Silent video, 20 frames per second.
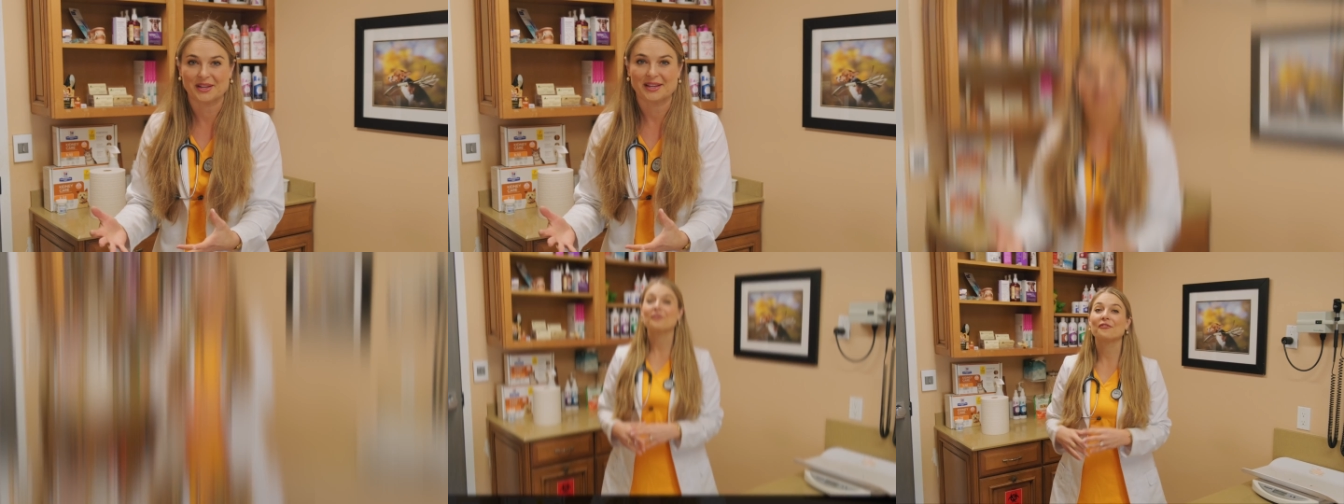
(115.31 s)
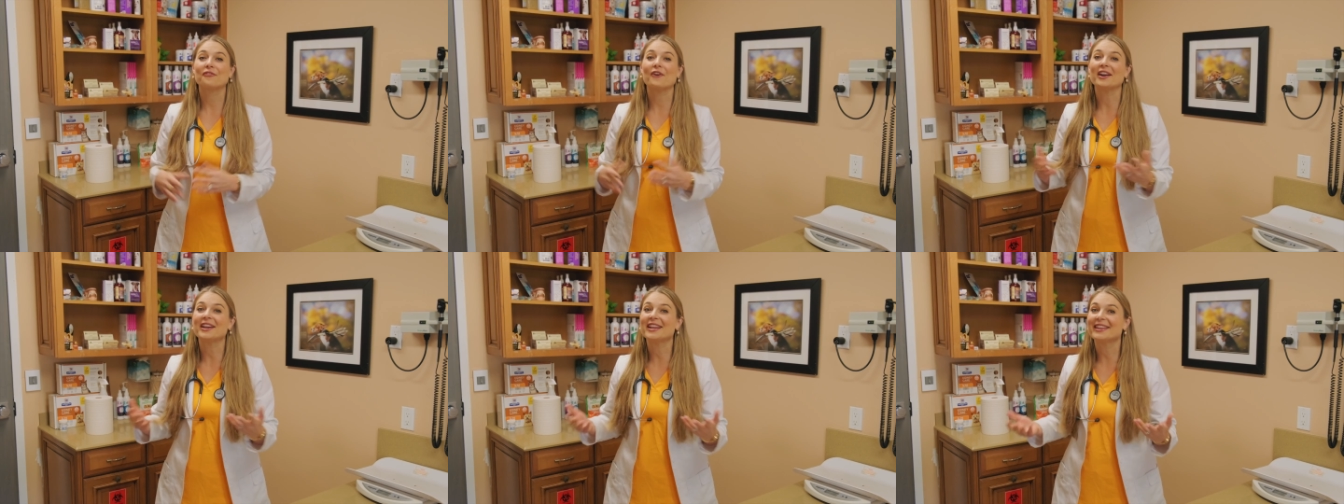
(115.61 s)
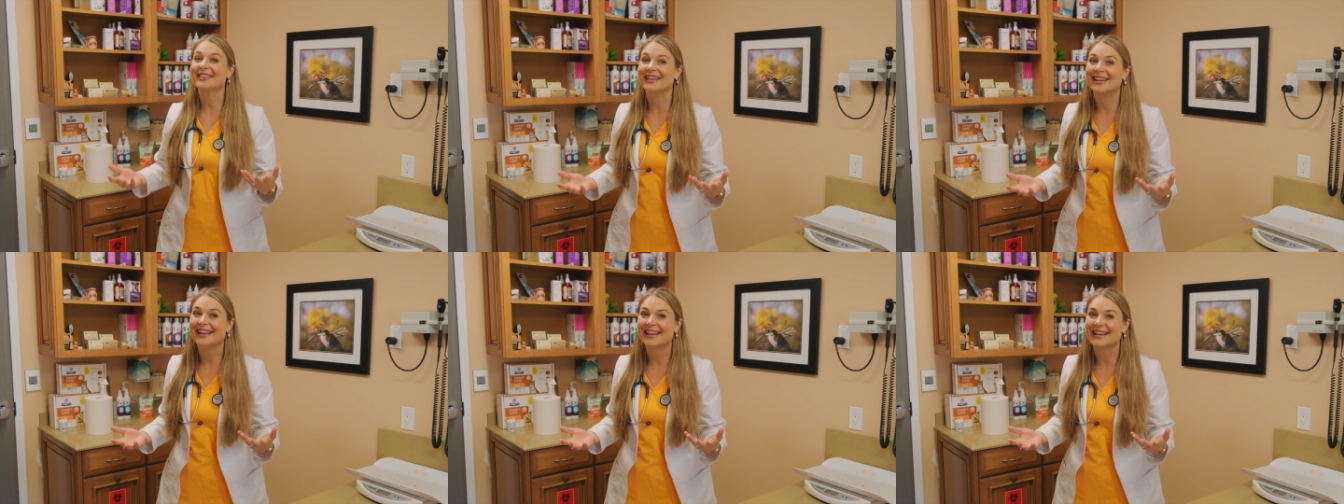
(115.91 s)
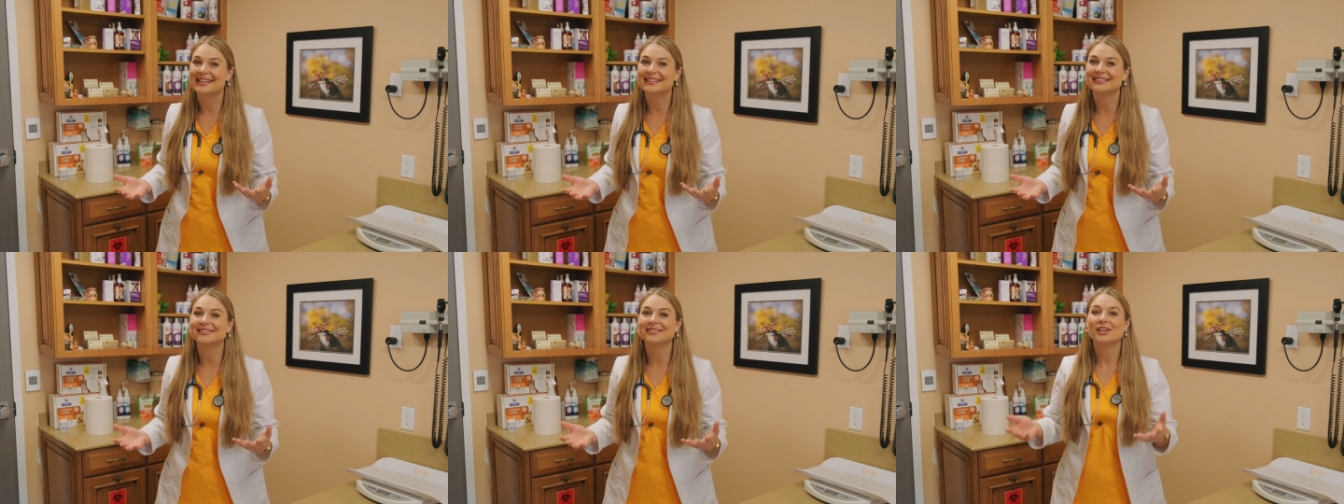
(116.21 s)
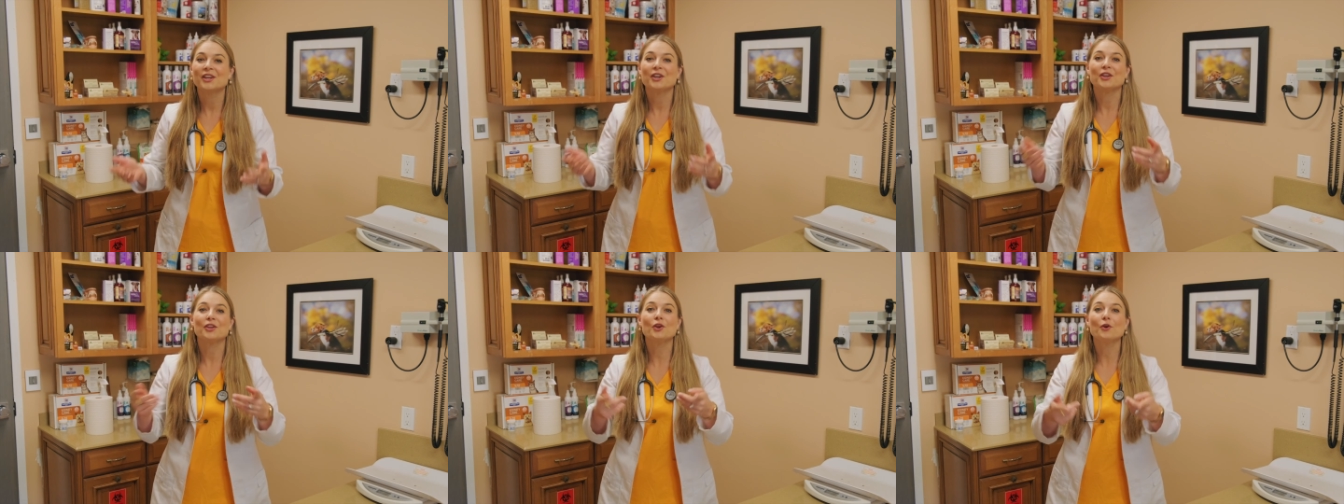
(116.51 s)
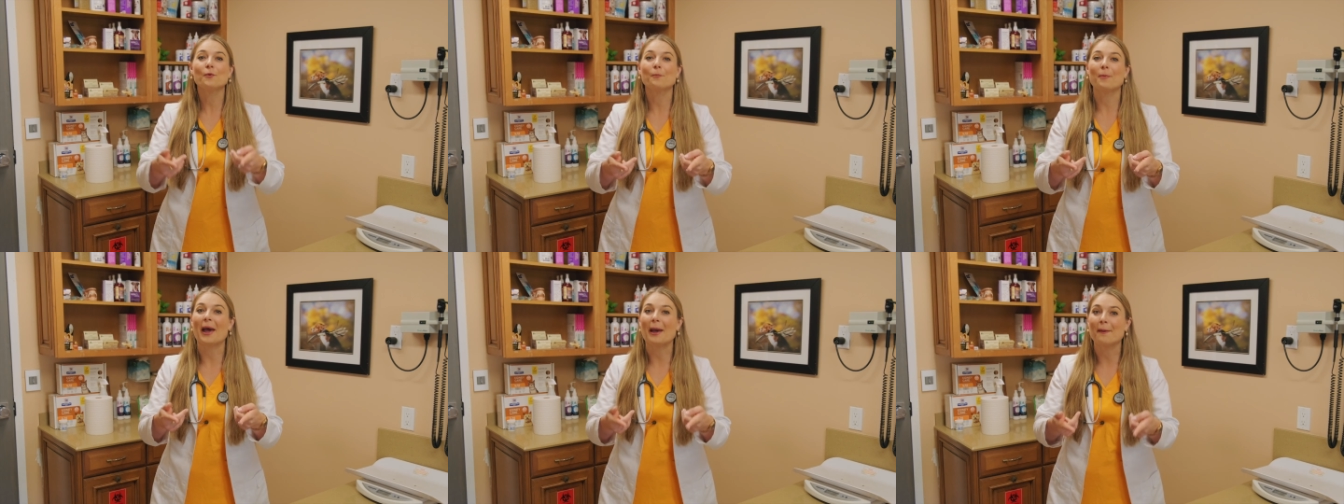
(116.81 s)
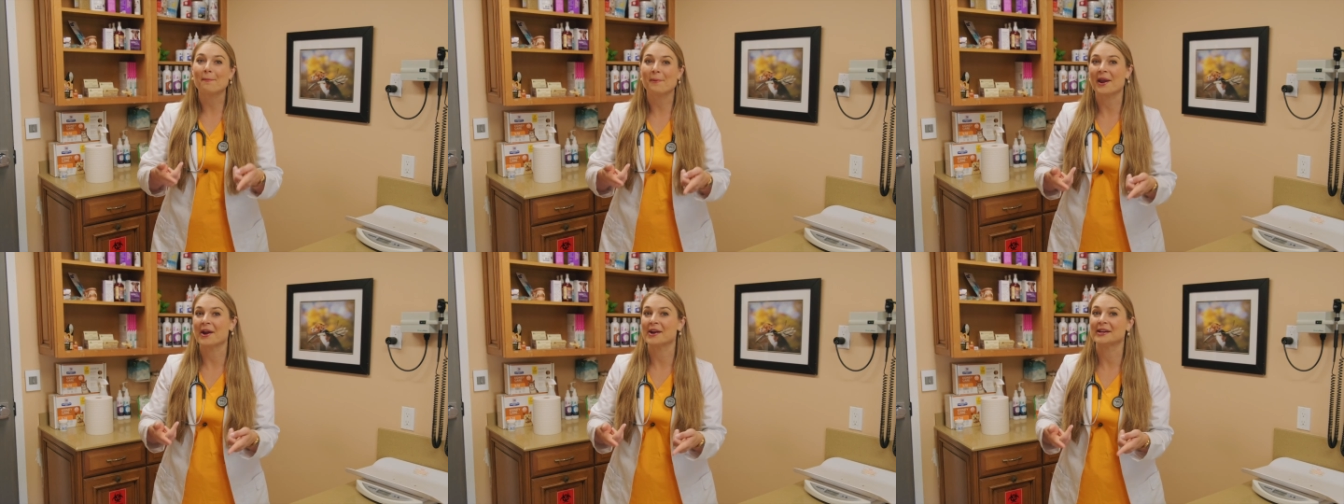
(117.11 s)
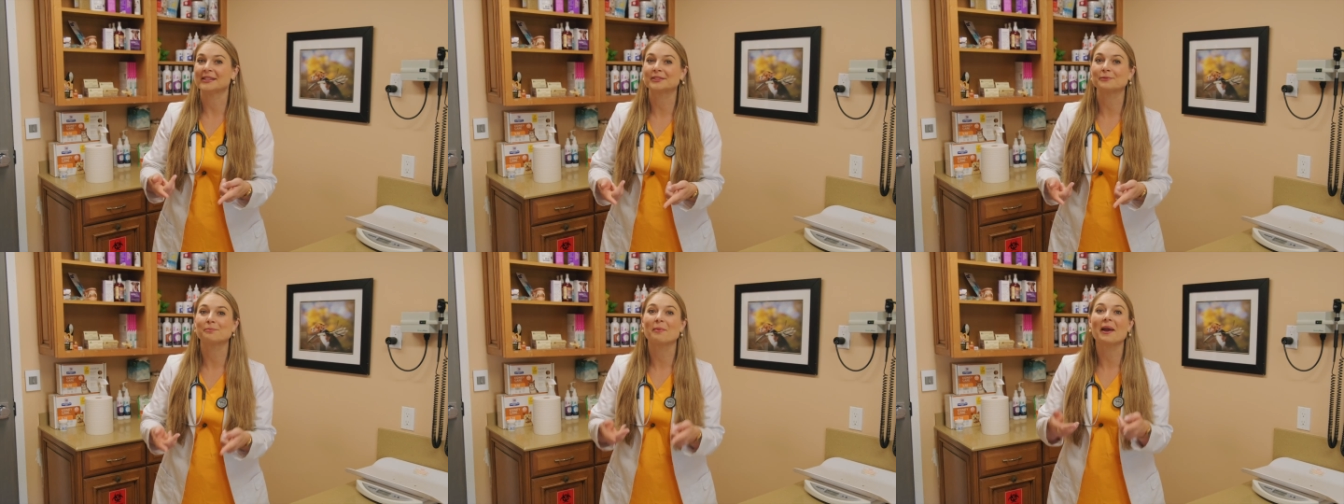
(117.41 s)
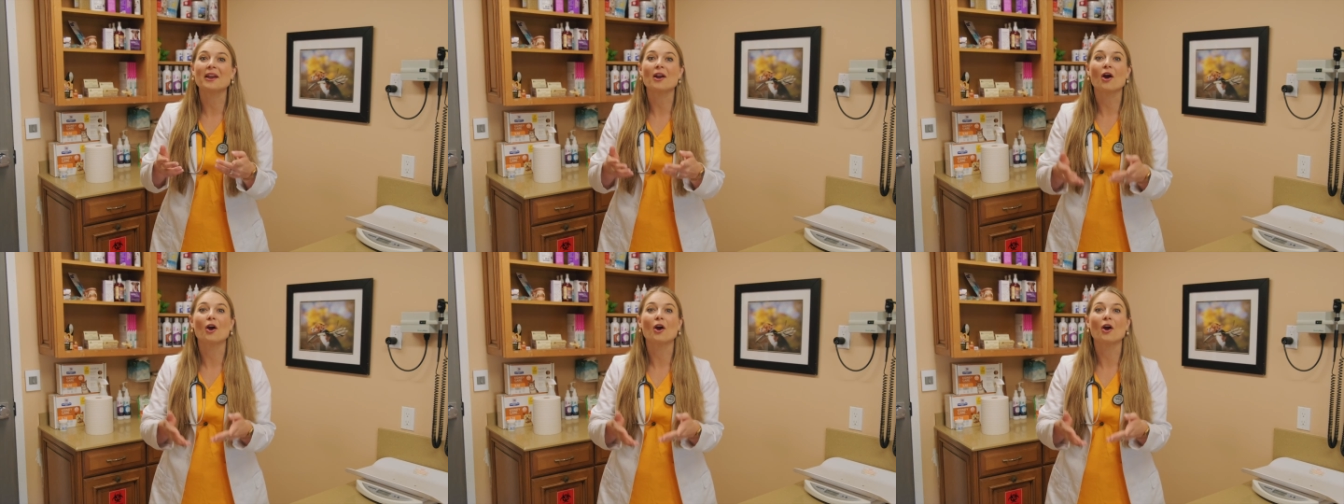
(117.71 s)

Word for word: Funny thing is, you pet parents might